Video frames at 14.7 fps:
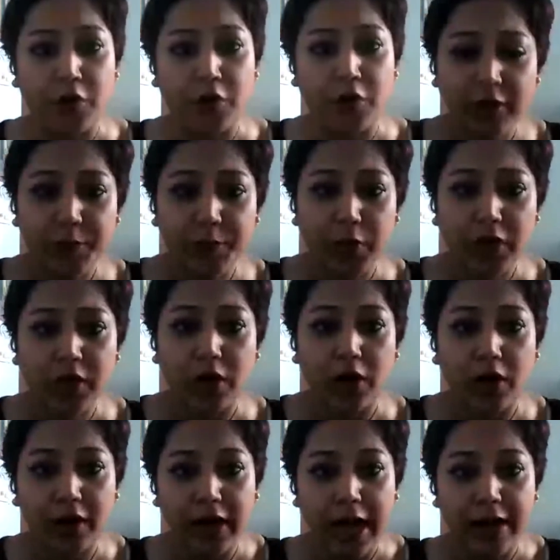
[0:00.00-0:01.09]
the book
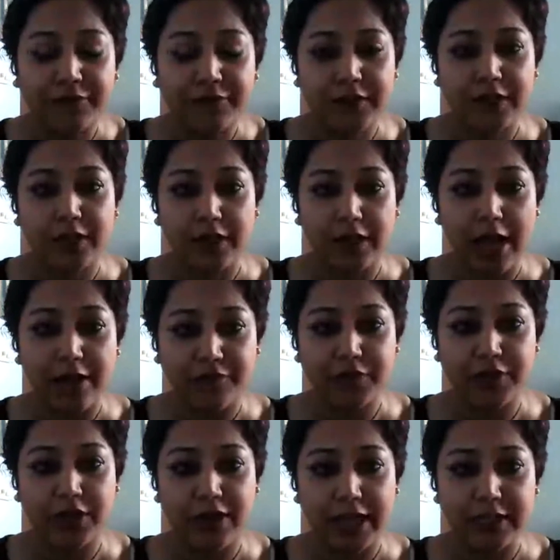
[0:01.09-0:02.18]
or after
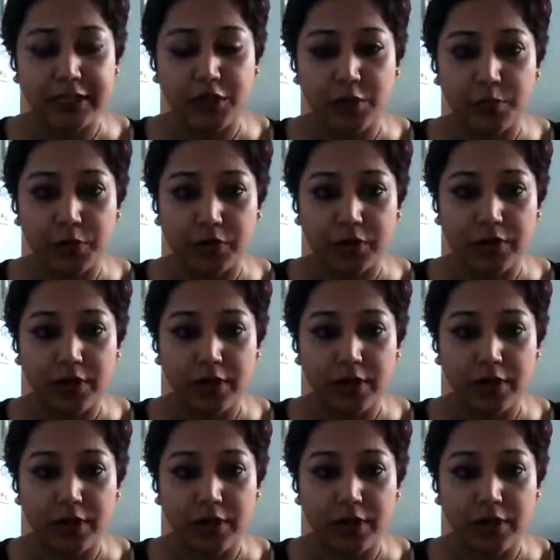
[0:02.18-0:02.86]
writing your book?